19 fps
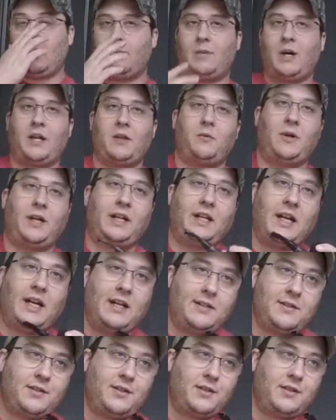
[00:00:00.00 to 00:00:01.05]
By the way,
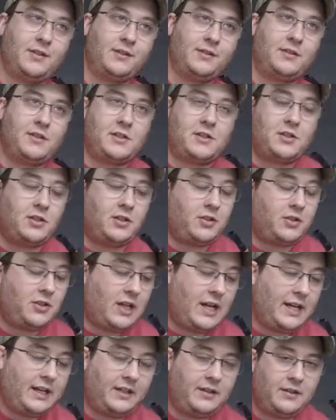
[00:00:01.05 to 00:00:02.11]
guys, just a little
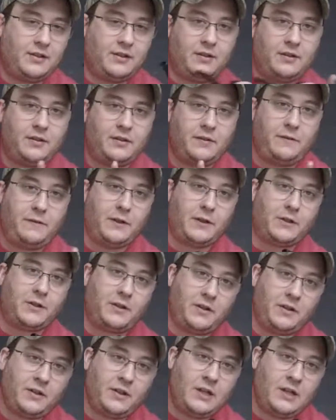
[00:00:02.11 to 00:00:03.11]
like filler.